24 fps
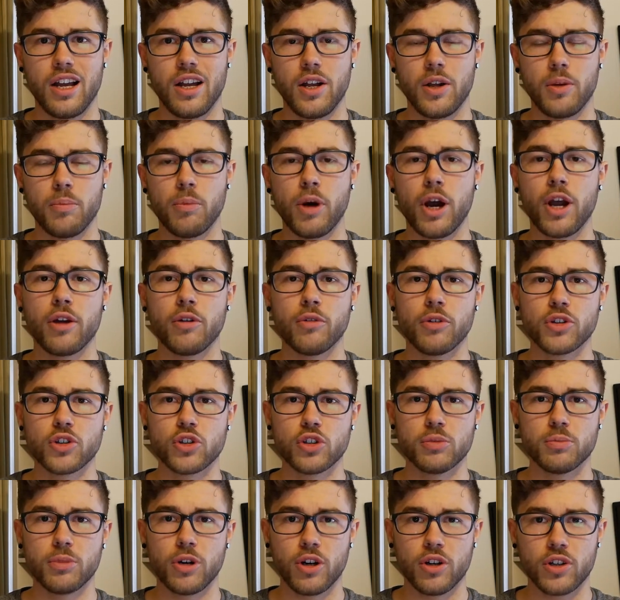My original
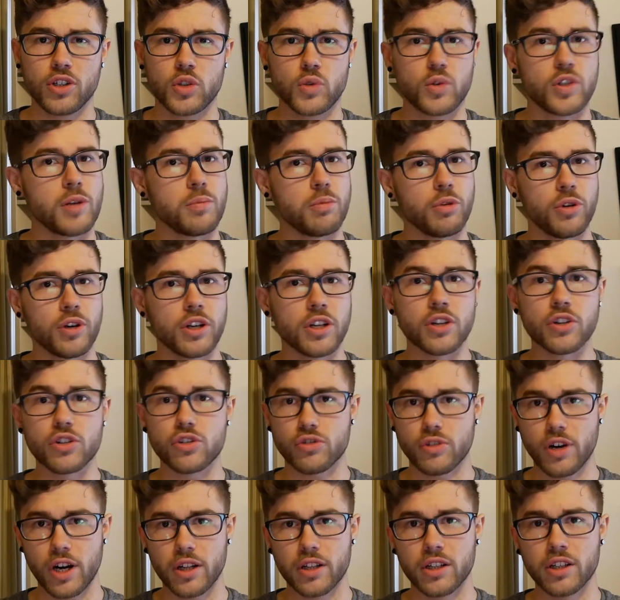box, which I bought in
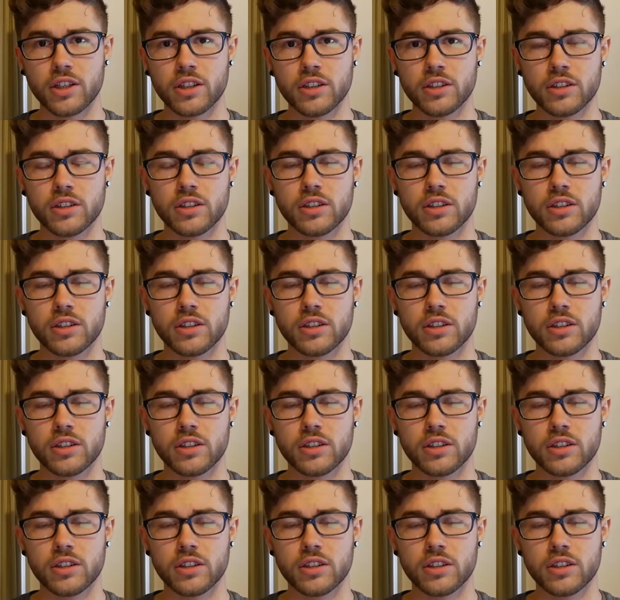Australia,